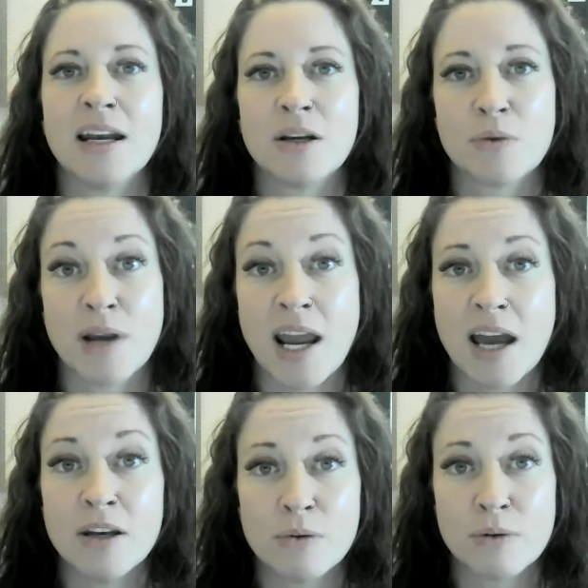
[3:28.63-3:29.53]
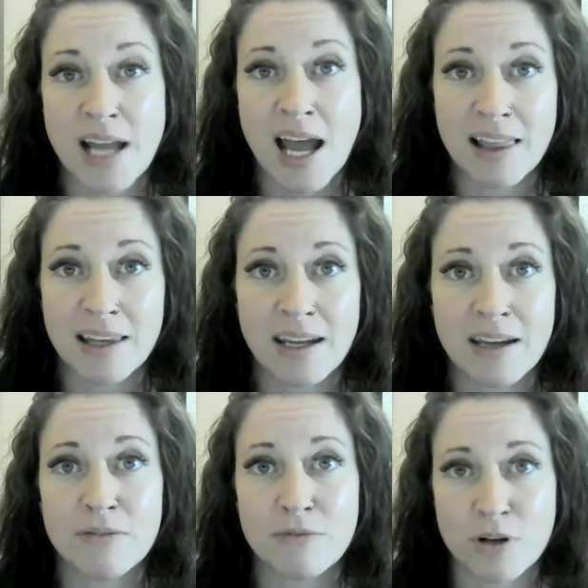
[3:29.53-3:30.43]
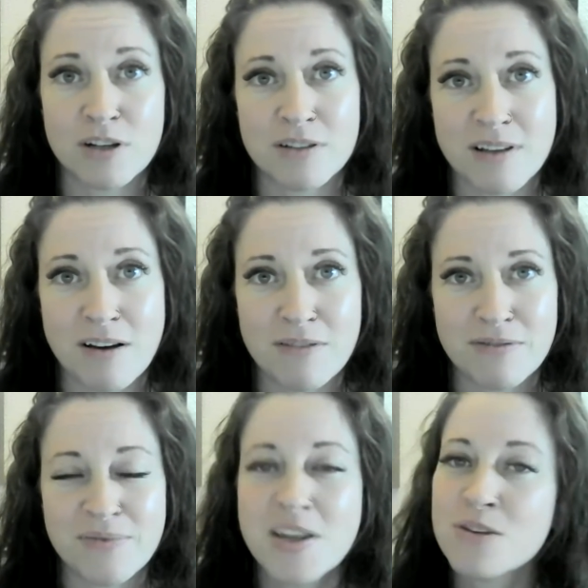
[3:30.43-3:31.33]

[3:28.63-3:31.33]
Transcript: and create a new reality for yourself.